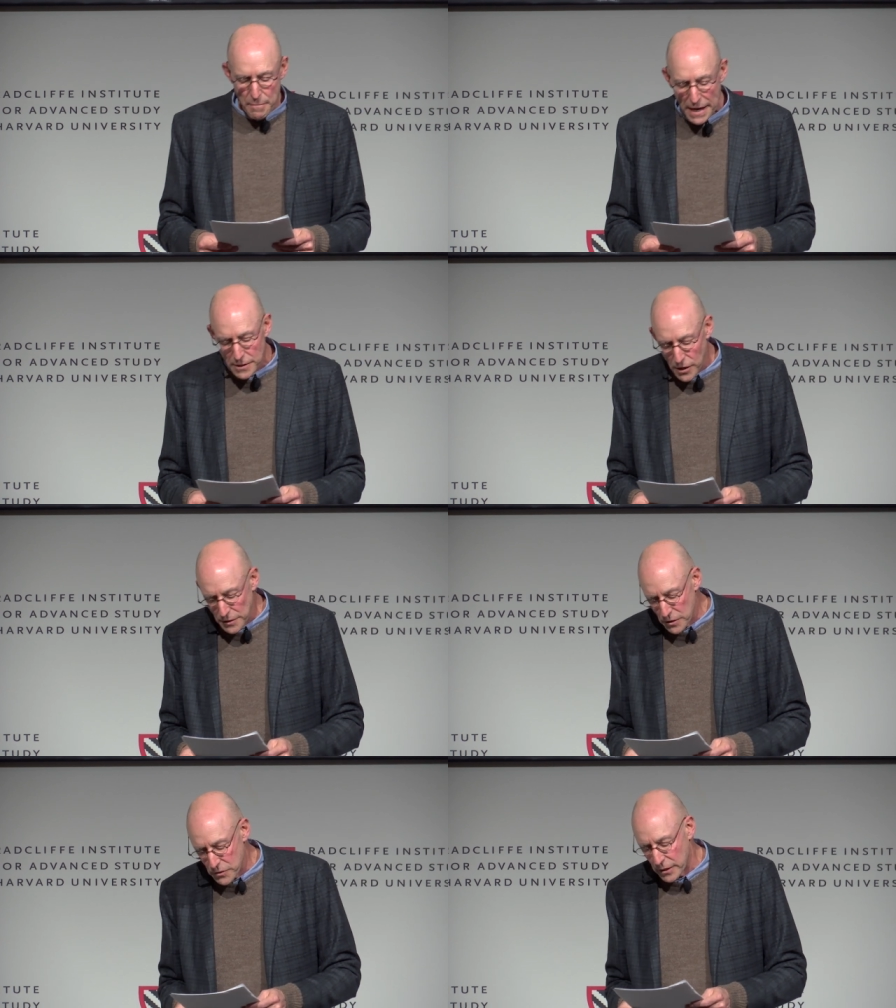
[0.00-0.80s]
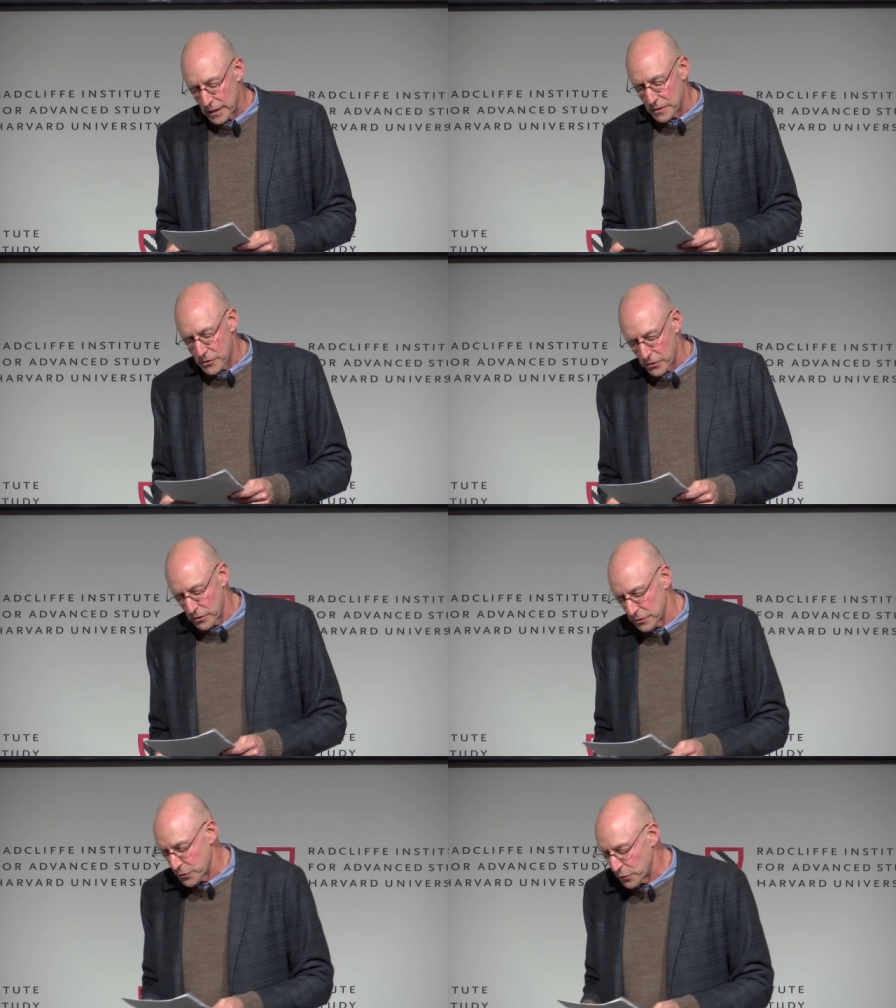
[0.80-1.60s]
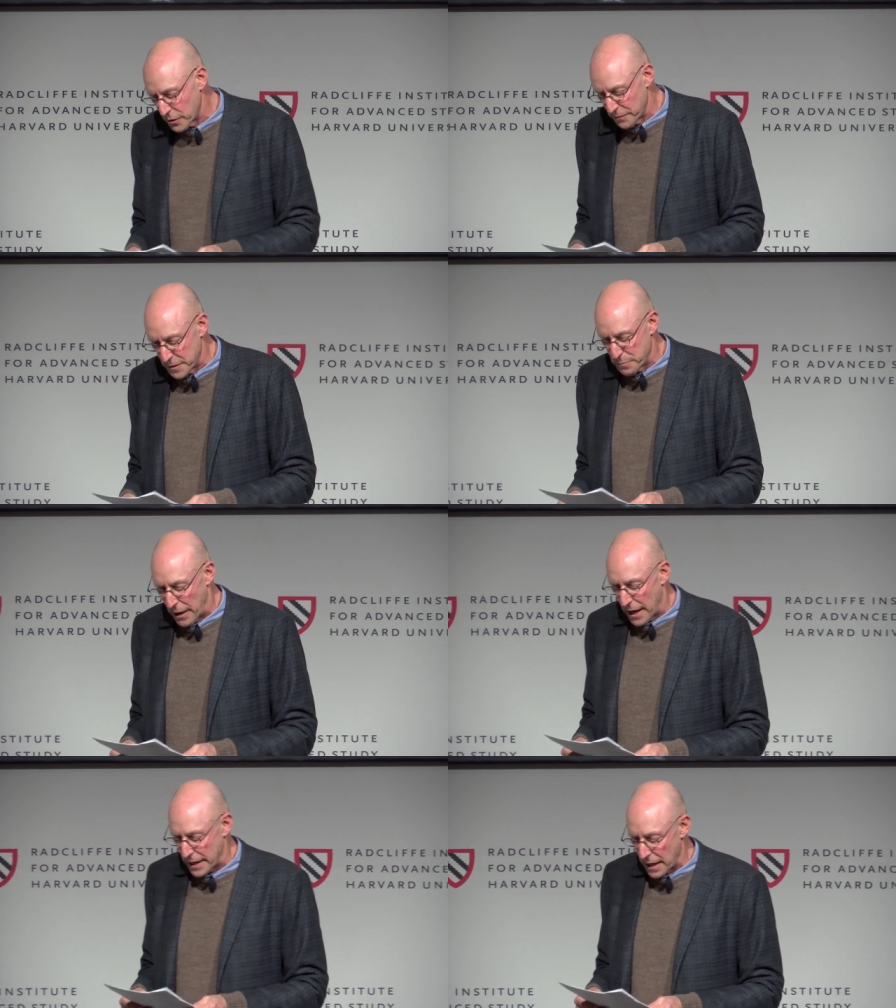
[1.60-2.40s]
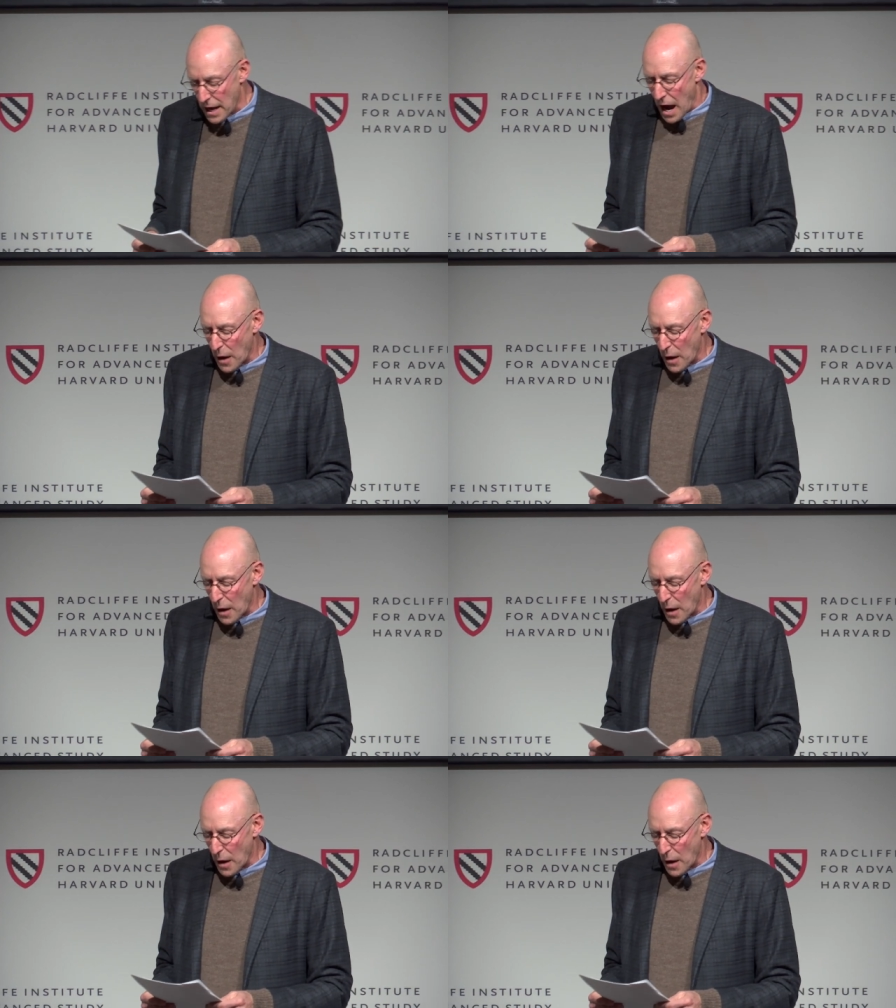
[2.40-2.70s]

Mettes also took an internal tour of his body.